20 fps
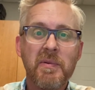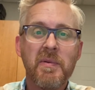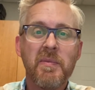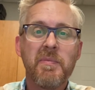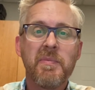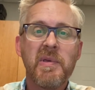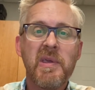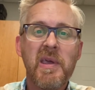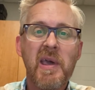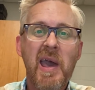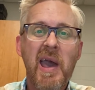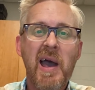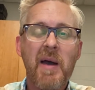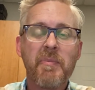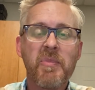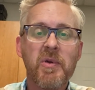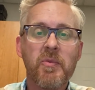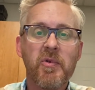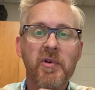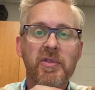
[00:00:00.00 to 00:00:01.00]
be
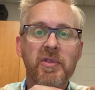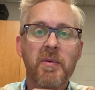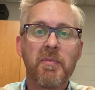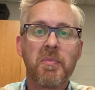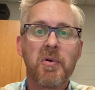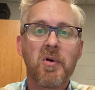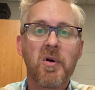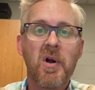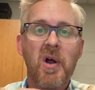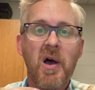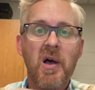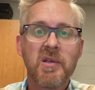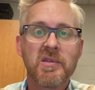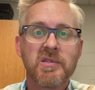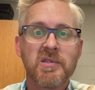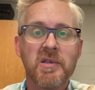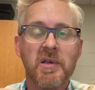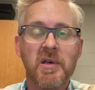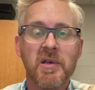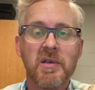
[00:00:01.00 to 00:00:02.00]
happy with the
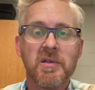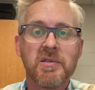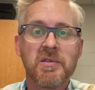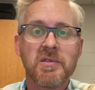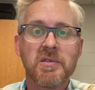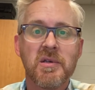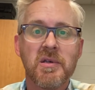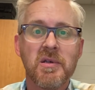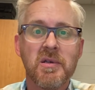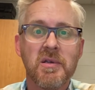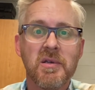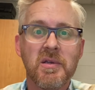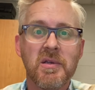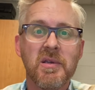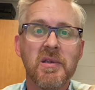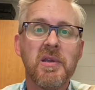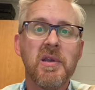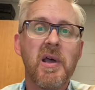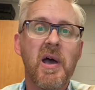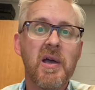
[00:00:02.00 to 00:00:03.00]
process,
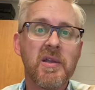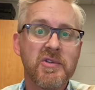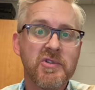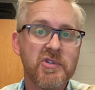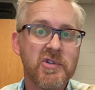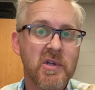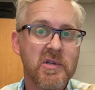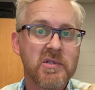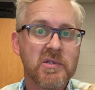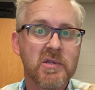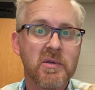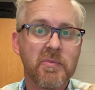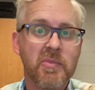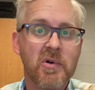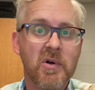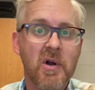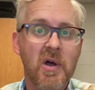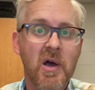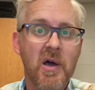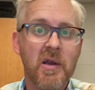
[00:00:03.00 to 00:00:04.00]
not just the
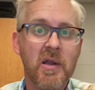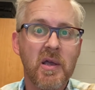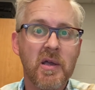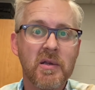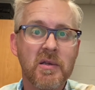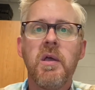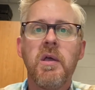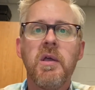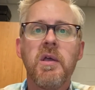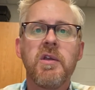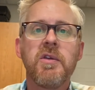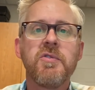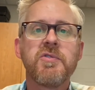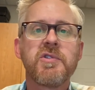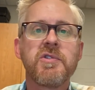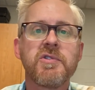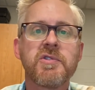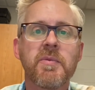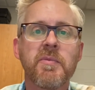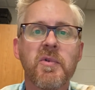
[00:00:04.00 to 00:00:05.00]
product. Using
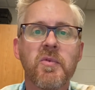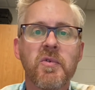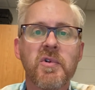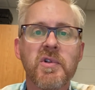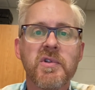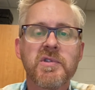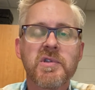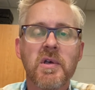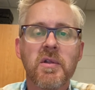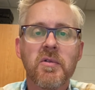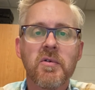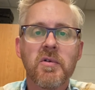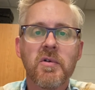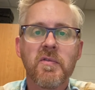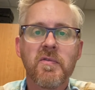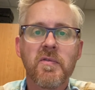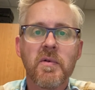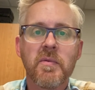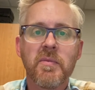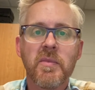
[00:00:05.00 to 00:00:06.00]
some of the words I learned
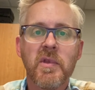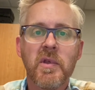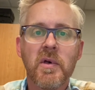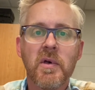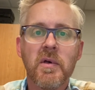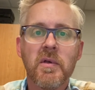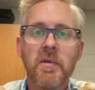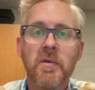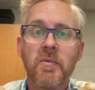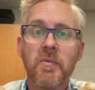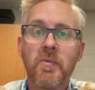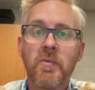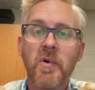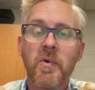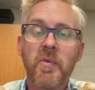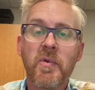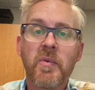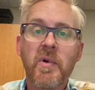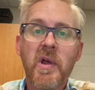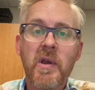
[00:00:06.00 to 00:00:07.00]
from what we
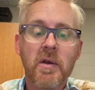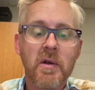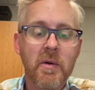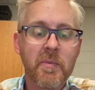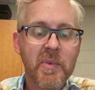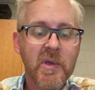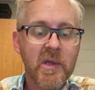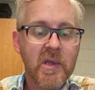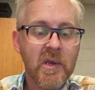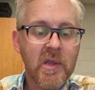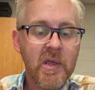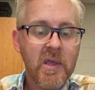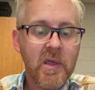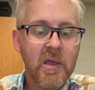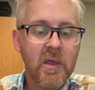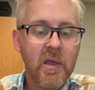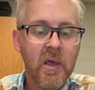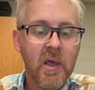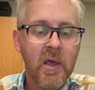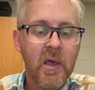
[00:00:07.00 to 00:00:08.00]
read in our PD,
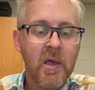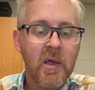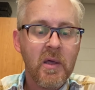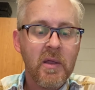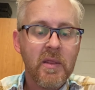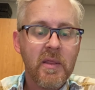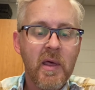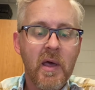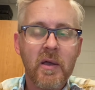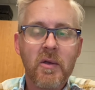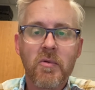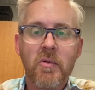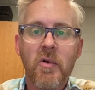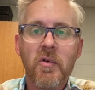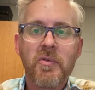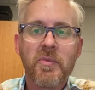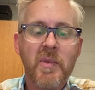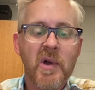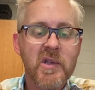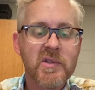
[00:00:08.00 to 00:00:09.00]
that growth
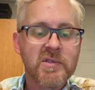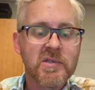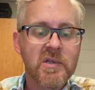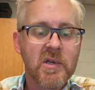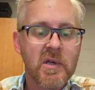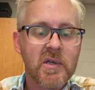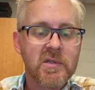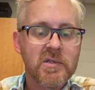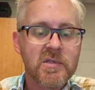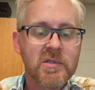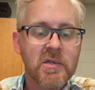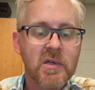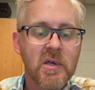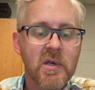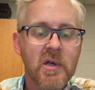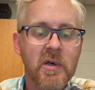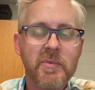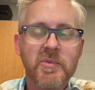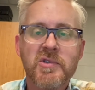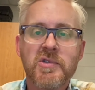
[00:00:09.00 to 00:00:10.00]
mindsets
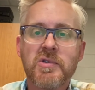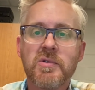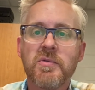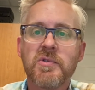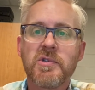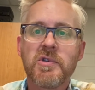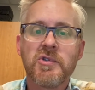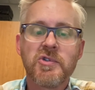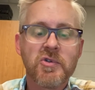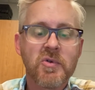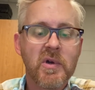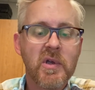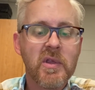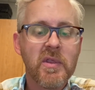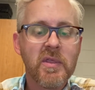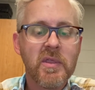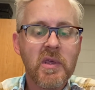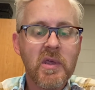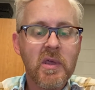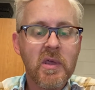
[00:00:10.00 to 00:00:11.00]
helps students enjoy
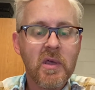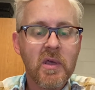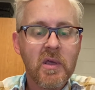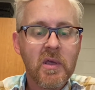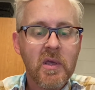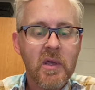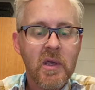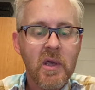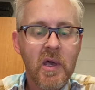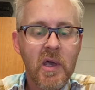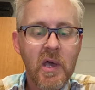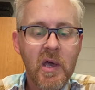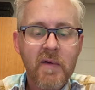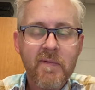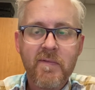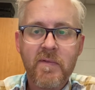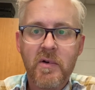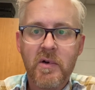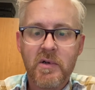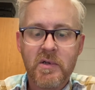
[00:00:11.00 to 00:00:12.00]
the
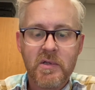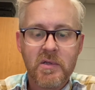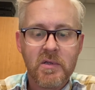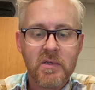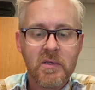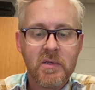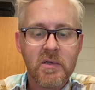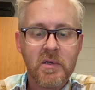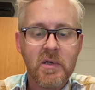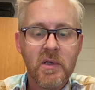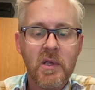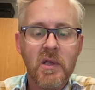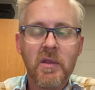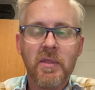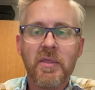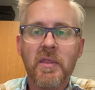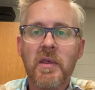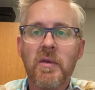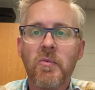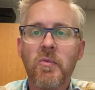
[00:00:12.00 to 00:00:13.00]
effort.
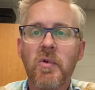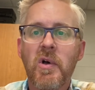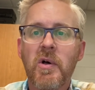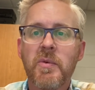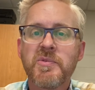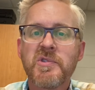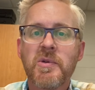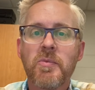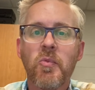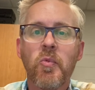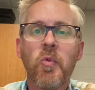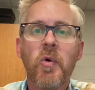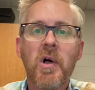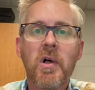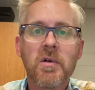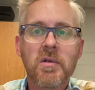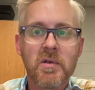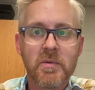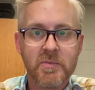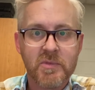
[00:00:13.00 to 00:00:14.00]
It helps them
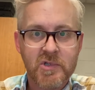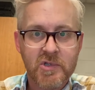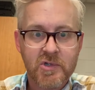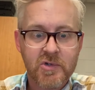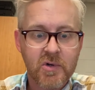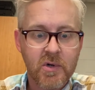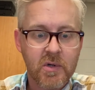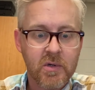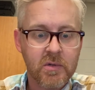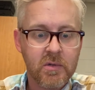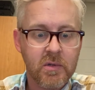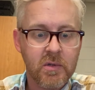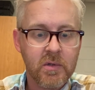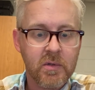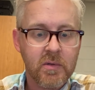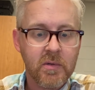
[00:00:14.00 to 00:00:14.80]
welcome struggle,